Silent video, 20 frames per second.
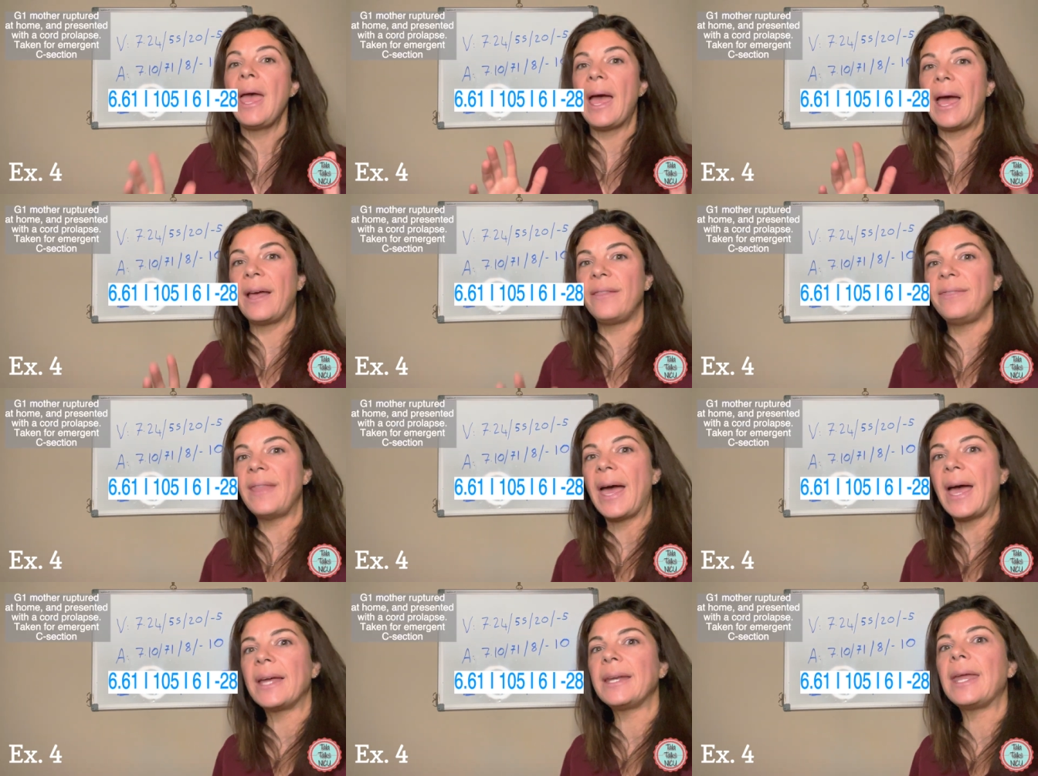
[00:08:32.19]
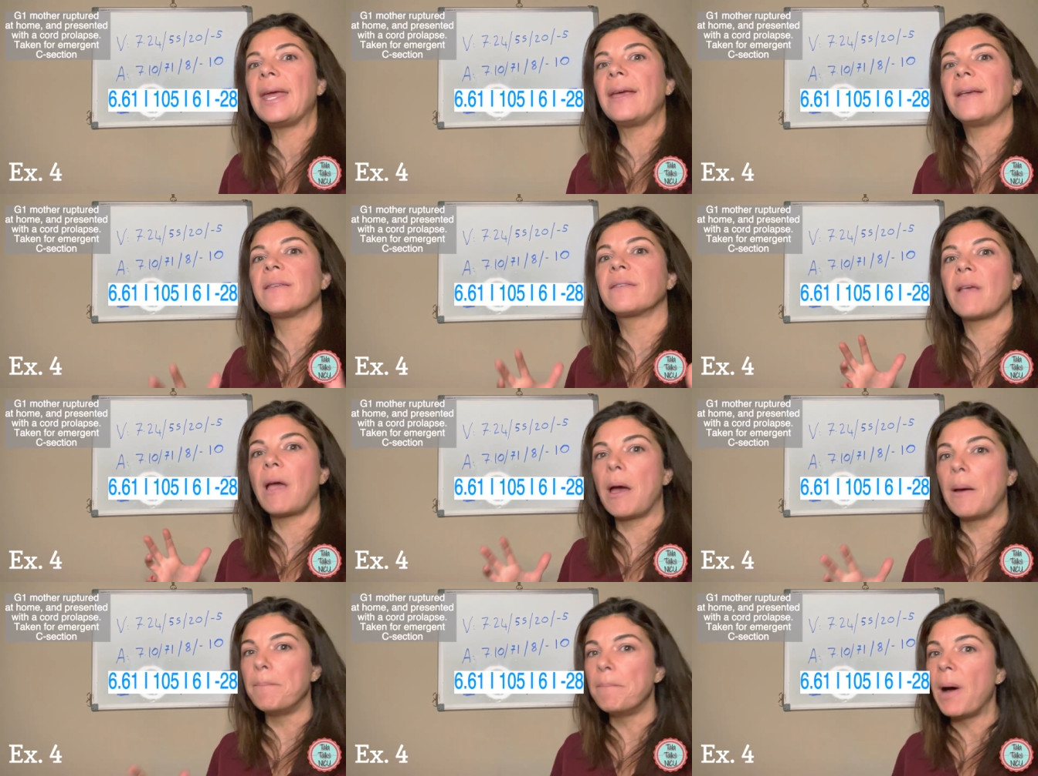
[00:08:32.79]
And that
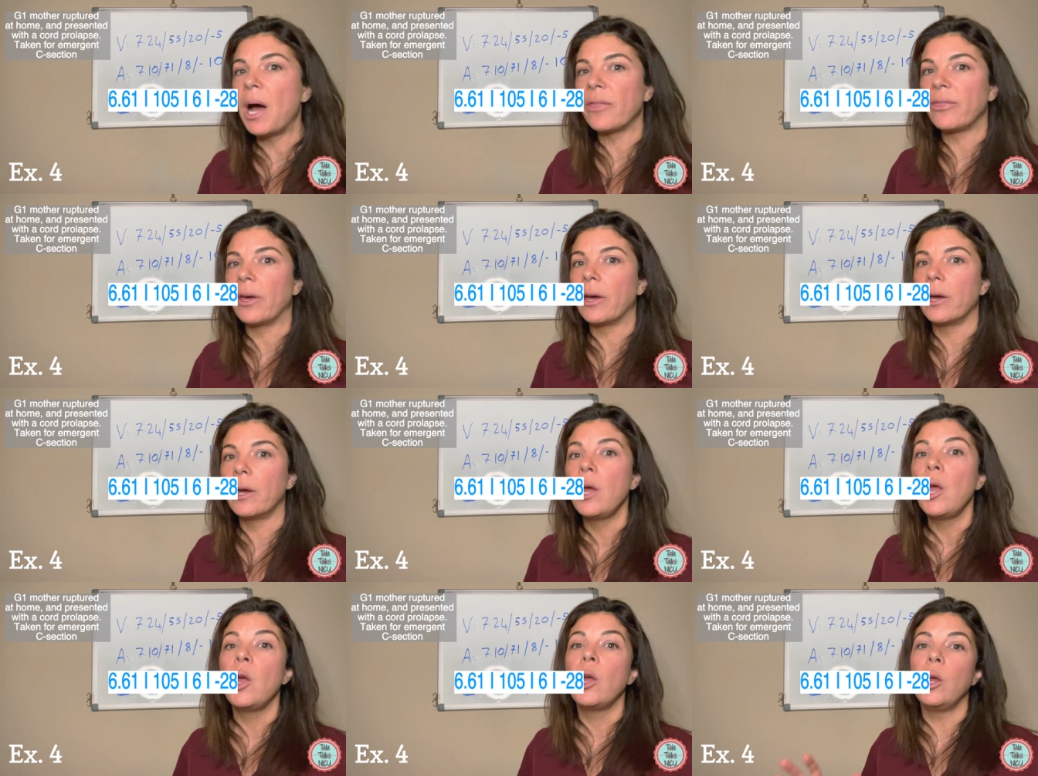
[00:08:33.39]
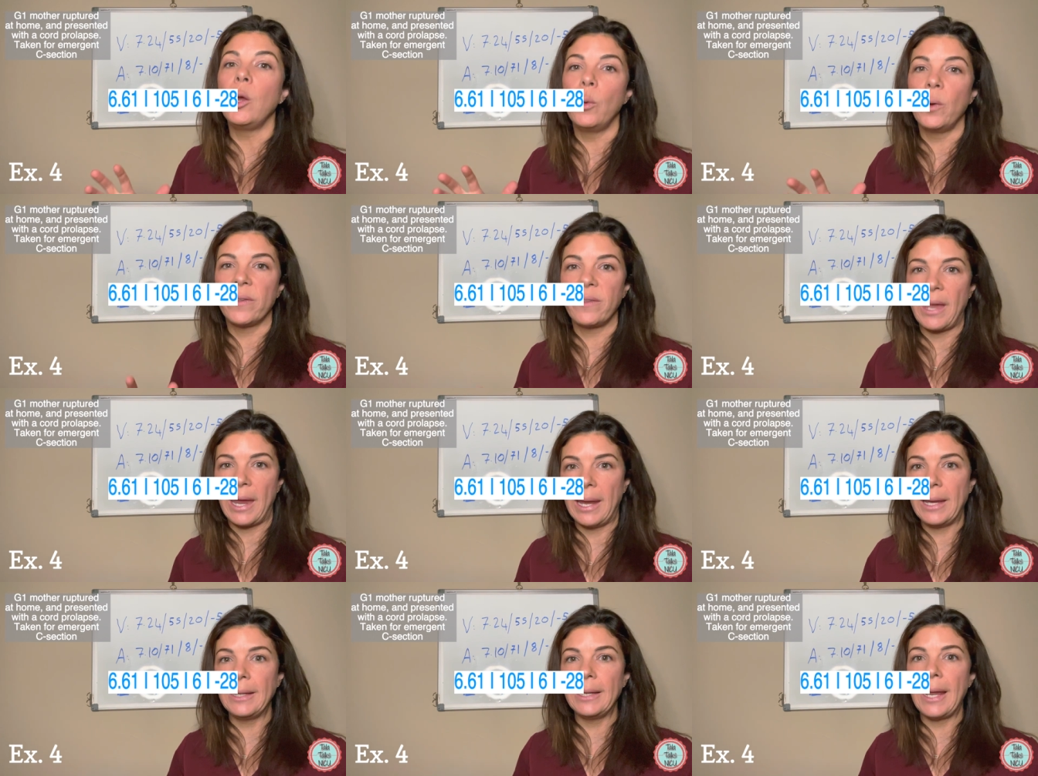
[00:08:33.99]
is a mother who was
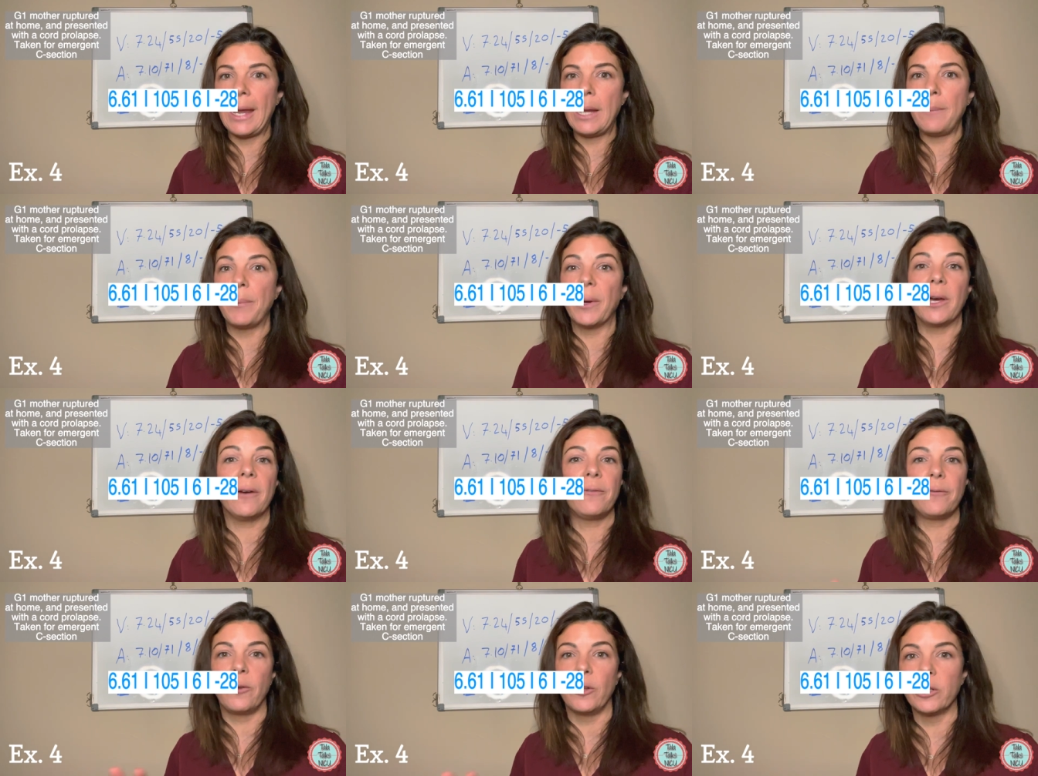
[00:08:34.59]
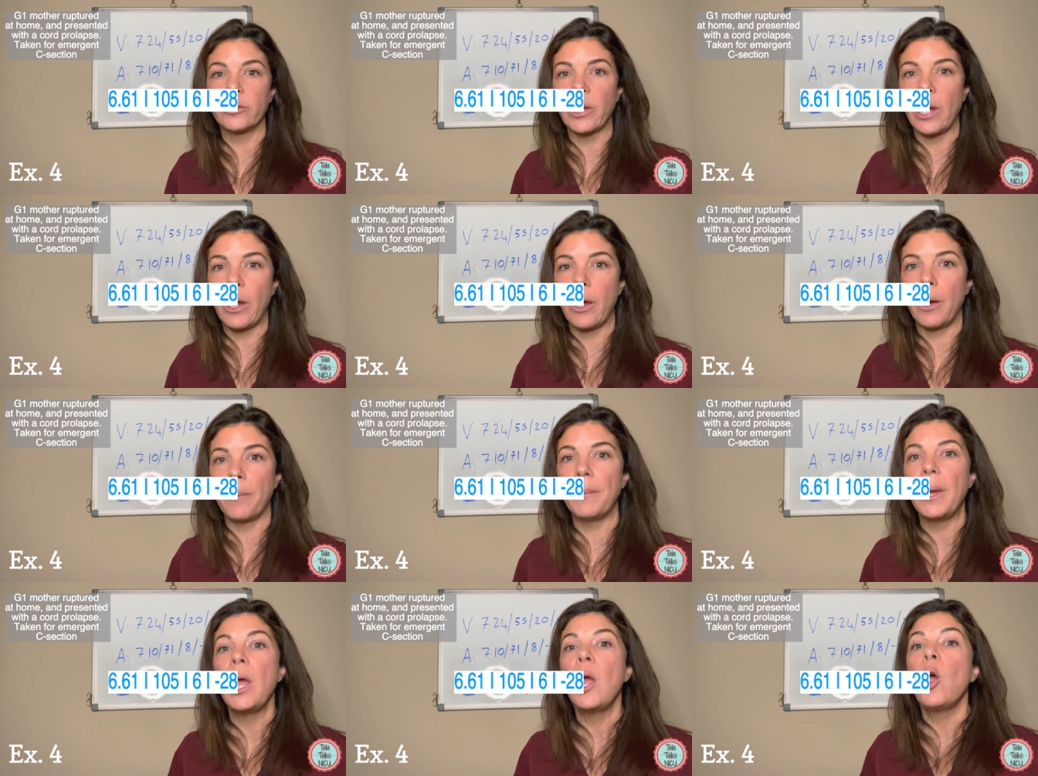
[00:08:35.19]
in labor full
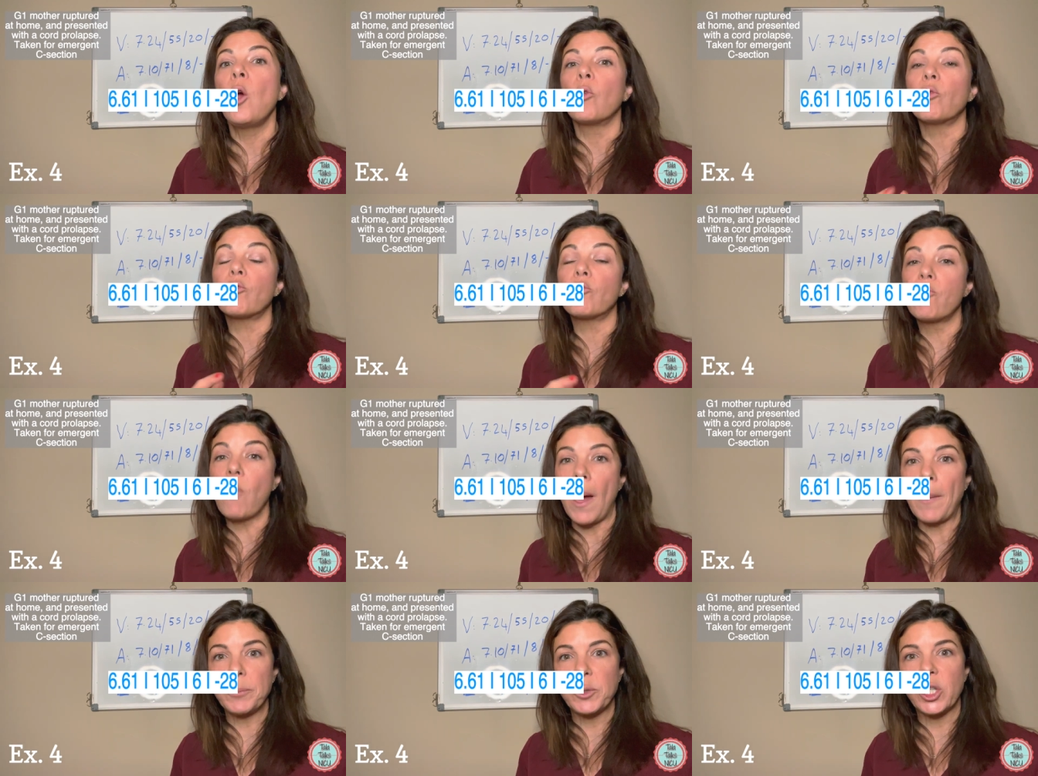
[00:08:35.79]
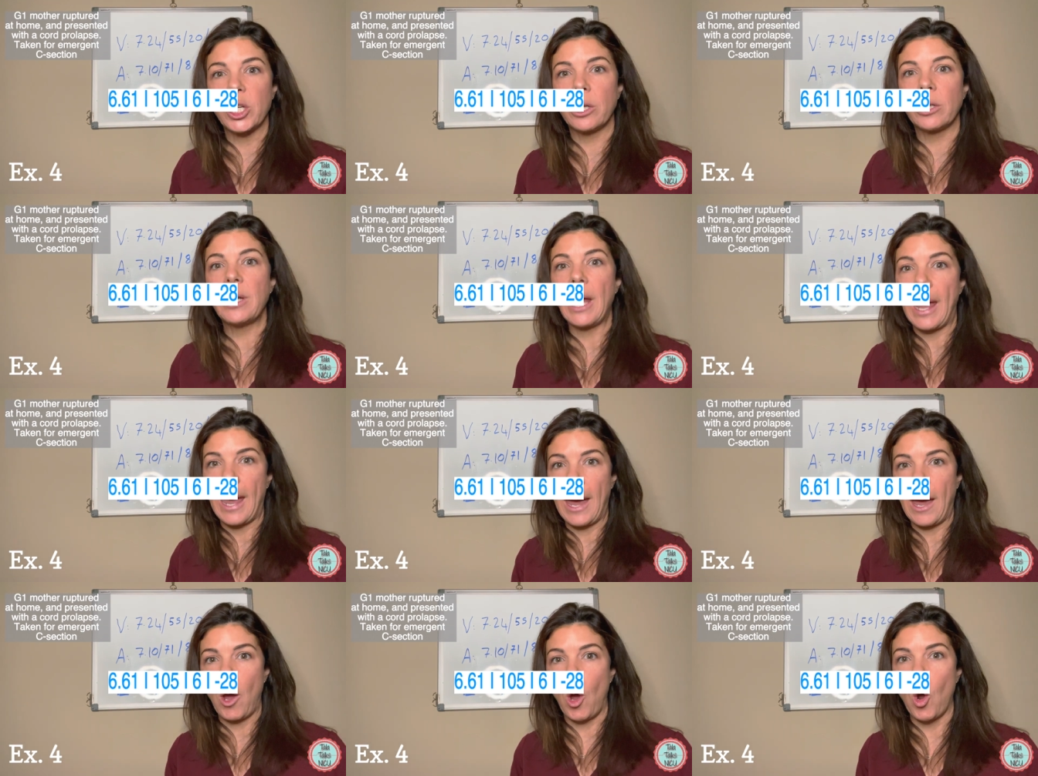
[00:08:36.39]
term, ruptured
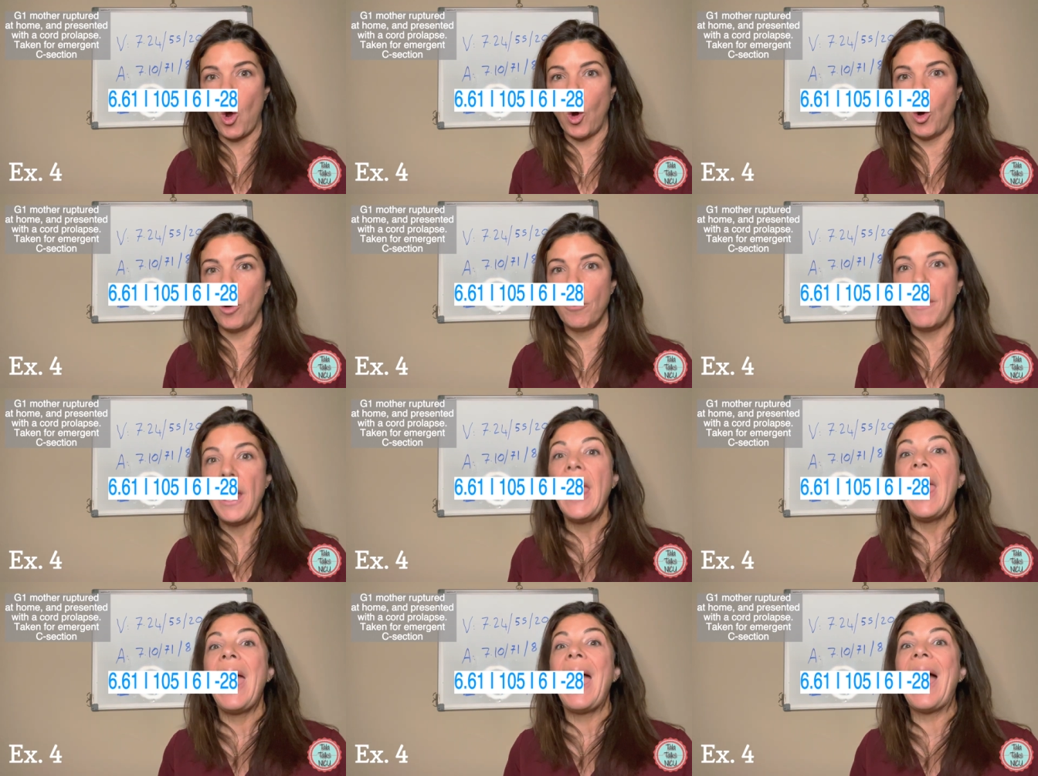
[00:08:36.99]
at home,